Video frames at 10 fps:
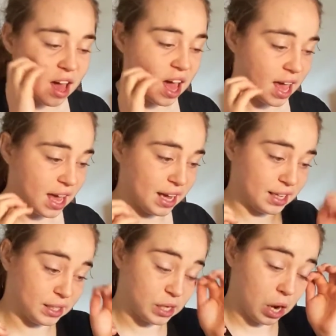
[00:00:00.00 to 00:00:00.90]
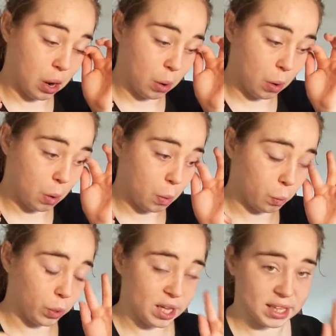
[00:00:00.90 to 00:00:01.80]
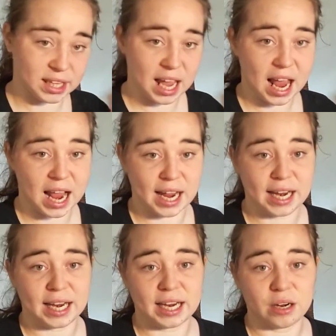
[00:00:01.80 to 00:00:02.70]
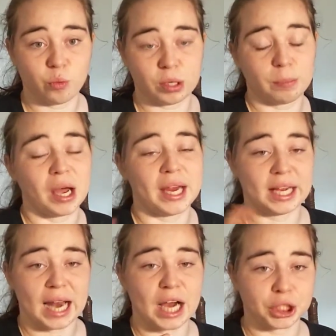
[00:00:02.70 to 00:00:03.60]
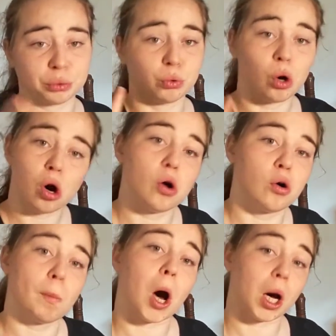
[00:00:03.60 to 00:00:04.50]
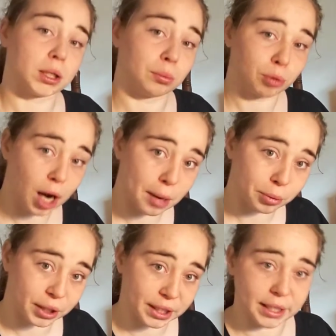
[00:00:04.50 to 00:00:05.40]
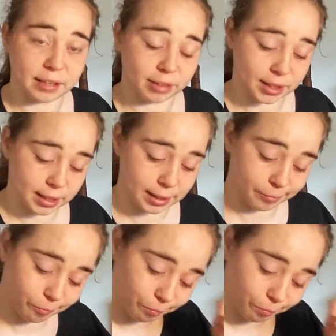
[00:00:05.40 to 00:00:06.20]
And with buying an actual home on the property and everything,